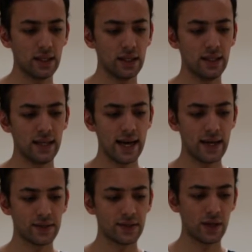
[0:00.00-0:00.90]

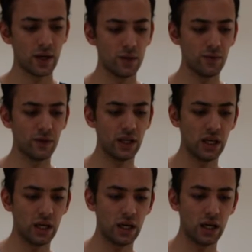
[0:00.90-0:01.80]
yeah, so for
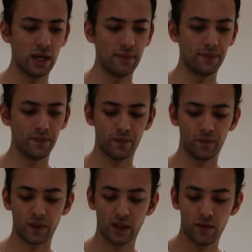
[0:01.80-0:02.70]
the
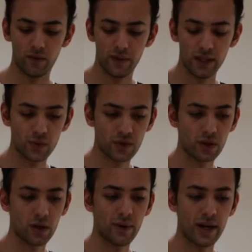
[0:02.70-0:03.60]
these ones
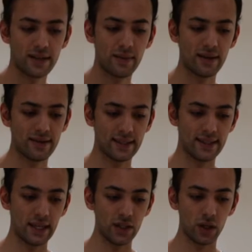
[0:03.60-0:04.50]
are priced at about
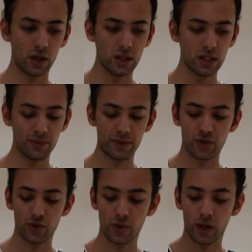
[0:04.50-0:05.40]
$69, but the
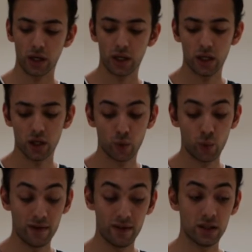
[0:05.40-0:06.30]
TrueDark
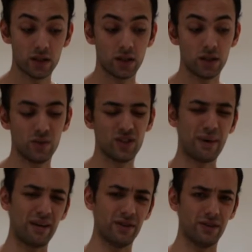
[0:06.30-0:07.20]
equivalent, which is
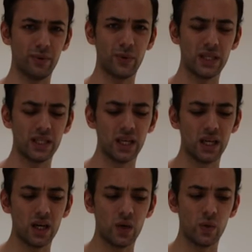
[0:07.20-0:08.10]
about 50 quid,
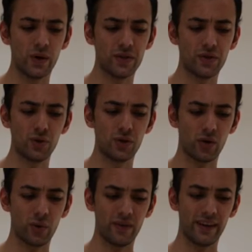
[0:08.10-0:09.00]
whereas the
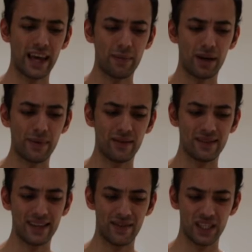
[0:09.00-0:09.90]
TrueDark equivalent came in about
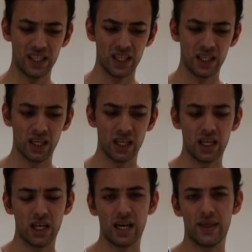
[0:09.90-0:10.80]
70.
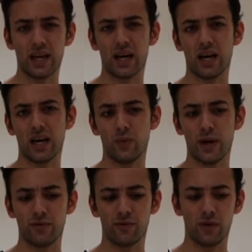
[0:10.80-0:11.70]
And then I
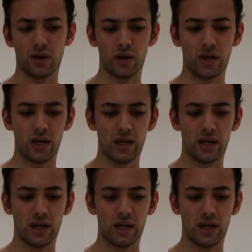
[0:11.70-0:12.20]
went for